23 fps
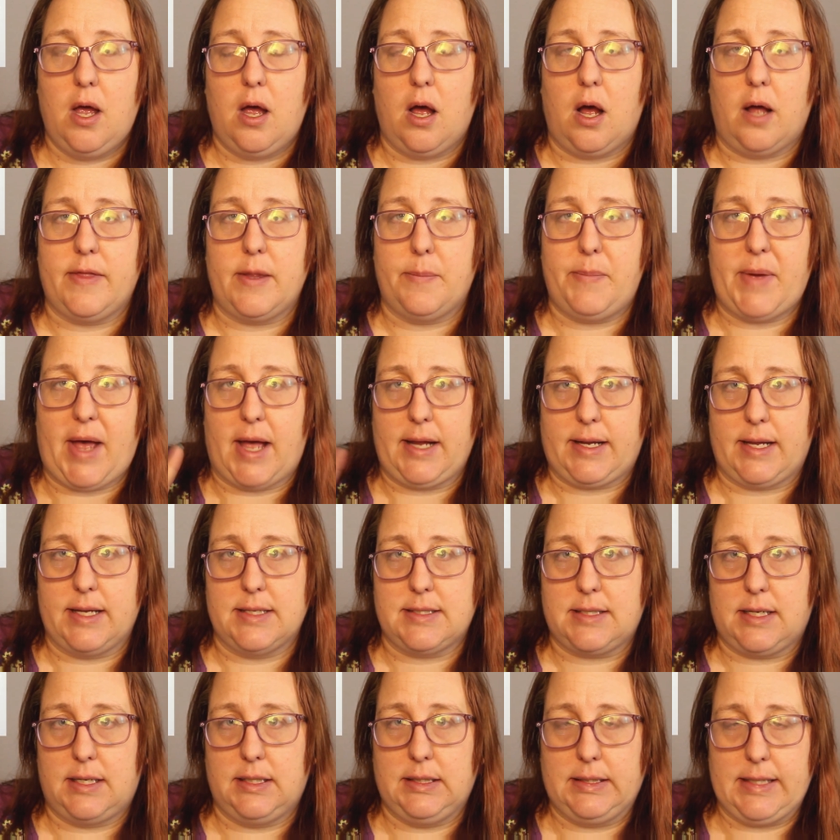on the back
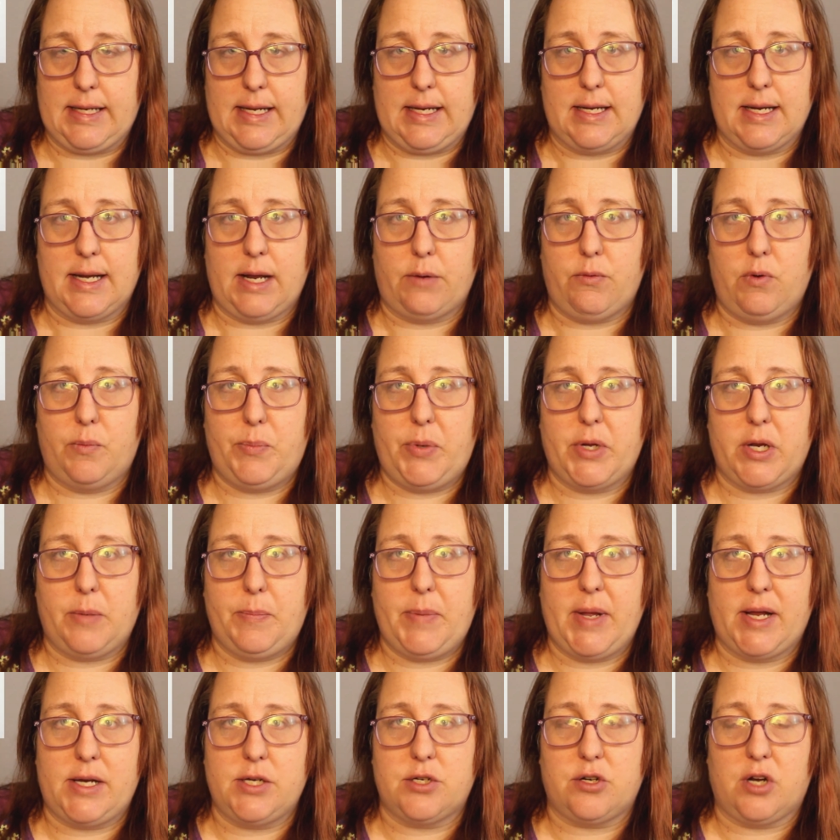is clean. And I will put a
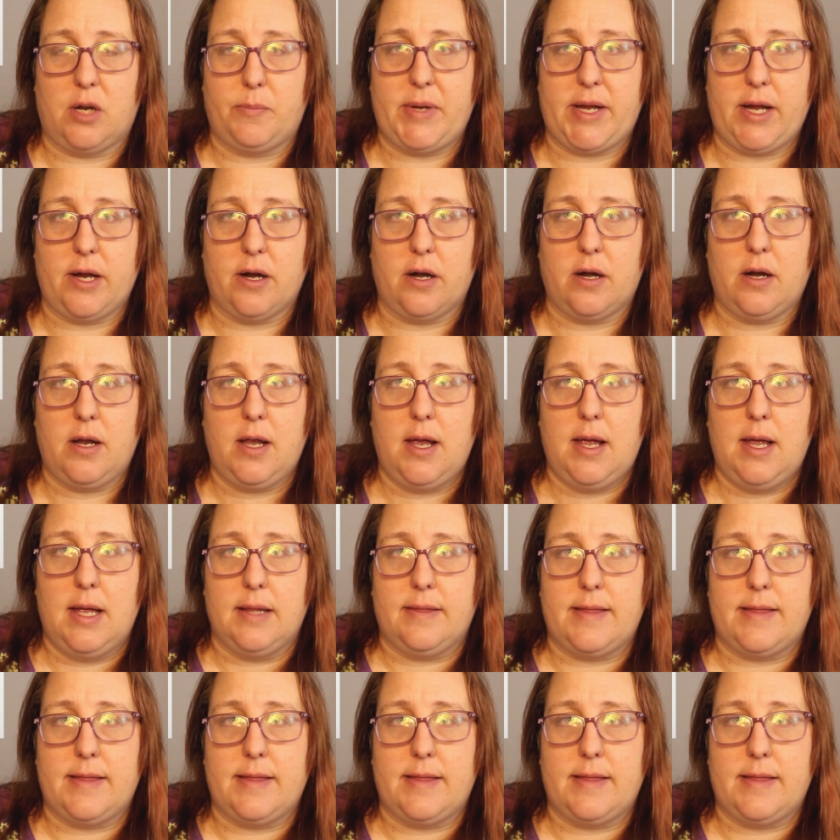picture up here.